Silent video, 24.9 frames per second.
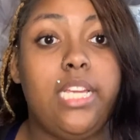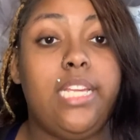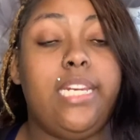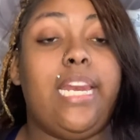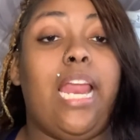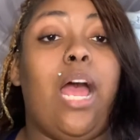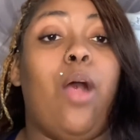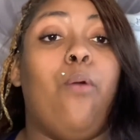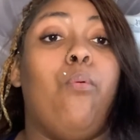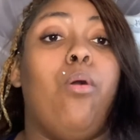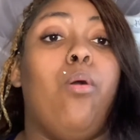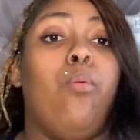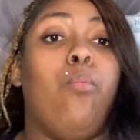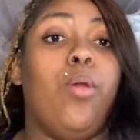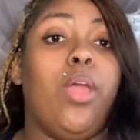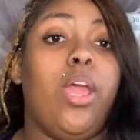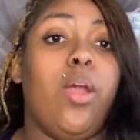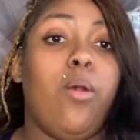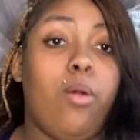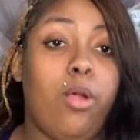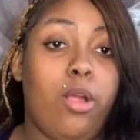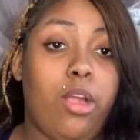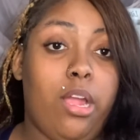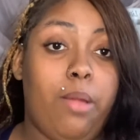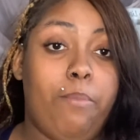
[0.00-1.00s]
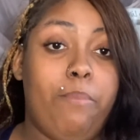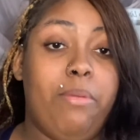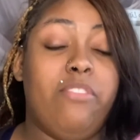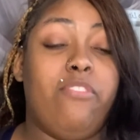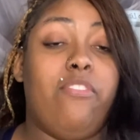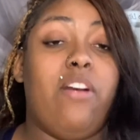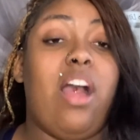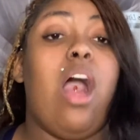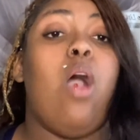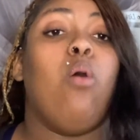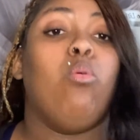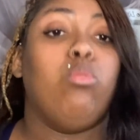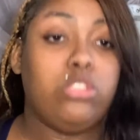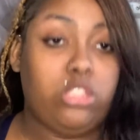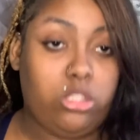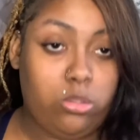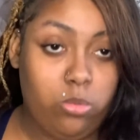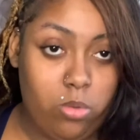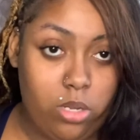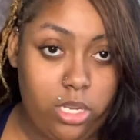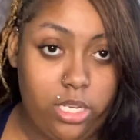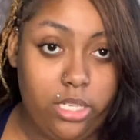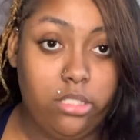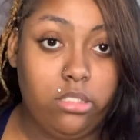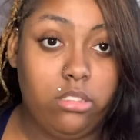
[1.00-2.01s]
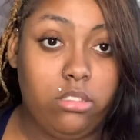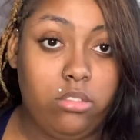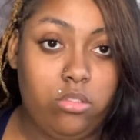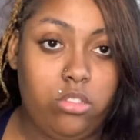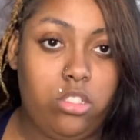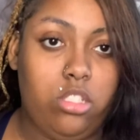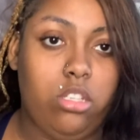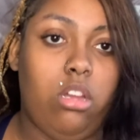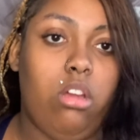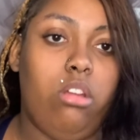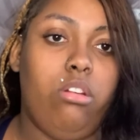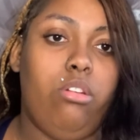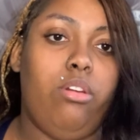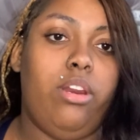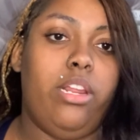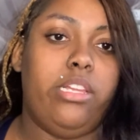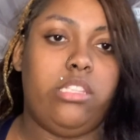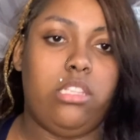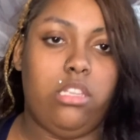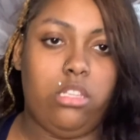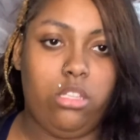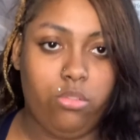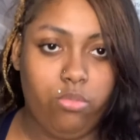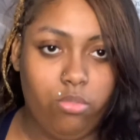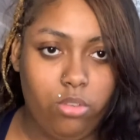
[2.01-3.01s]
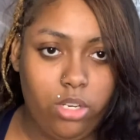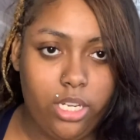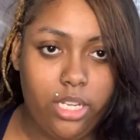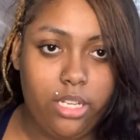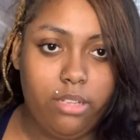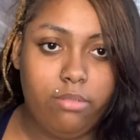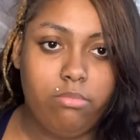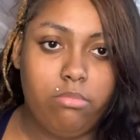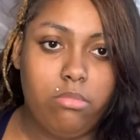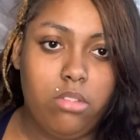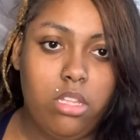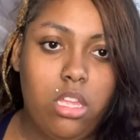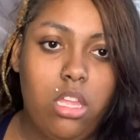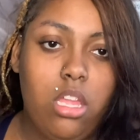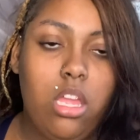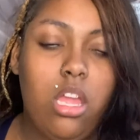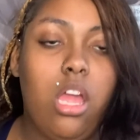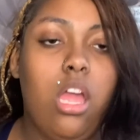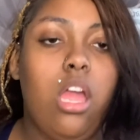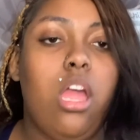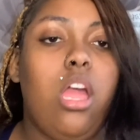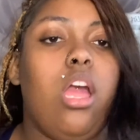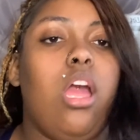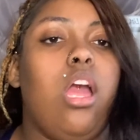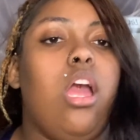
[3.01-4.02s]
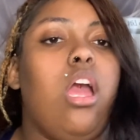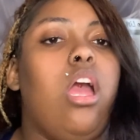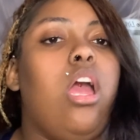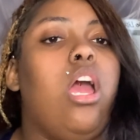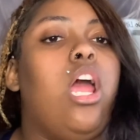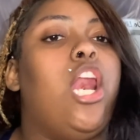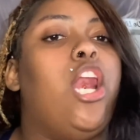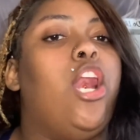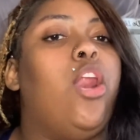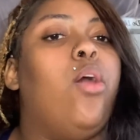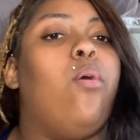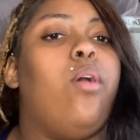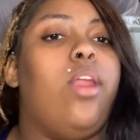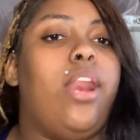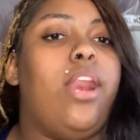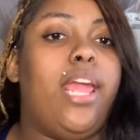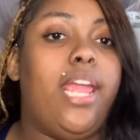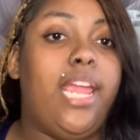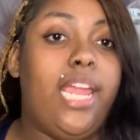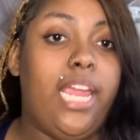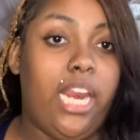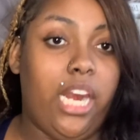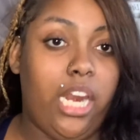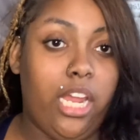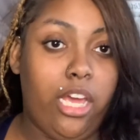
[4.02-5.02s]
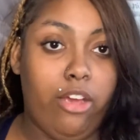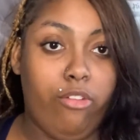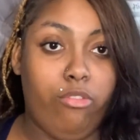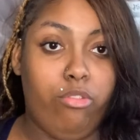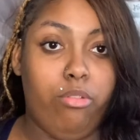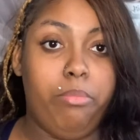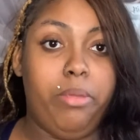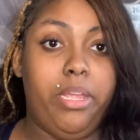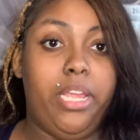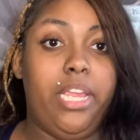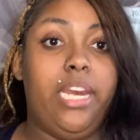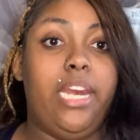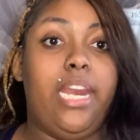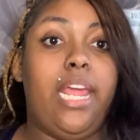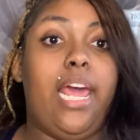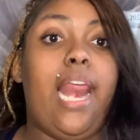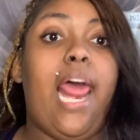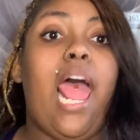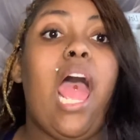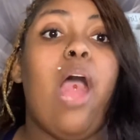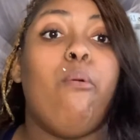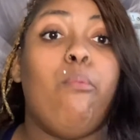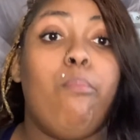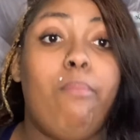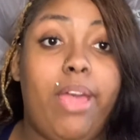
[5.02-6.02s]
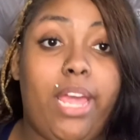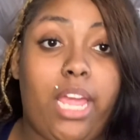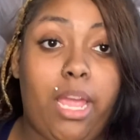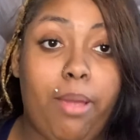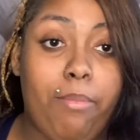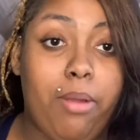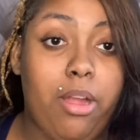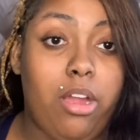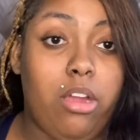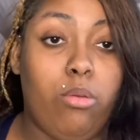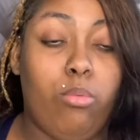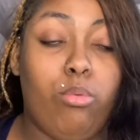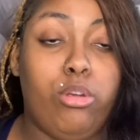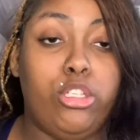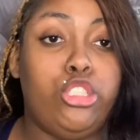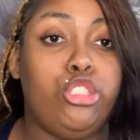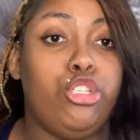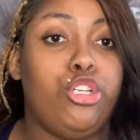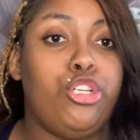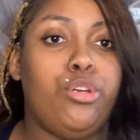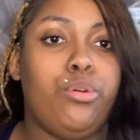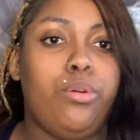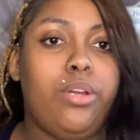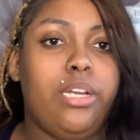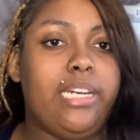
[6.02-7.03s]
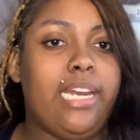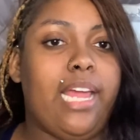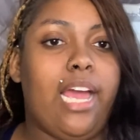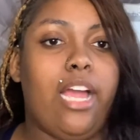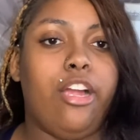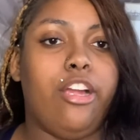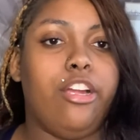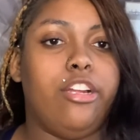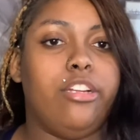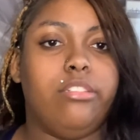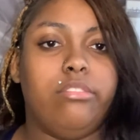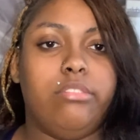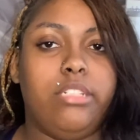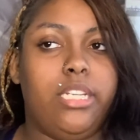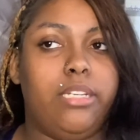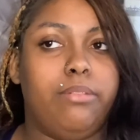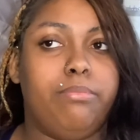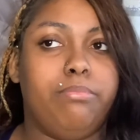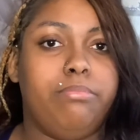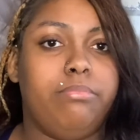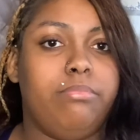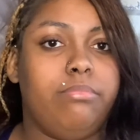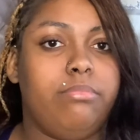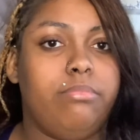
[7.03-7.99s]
Now, what will hurt him if I was the one to go do that to his friend, knowing that he in love with me? Now, that will make him hurt. What you're doing is not hurting him.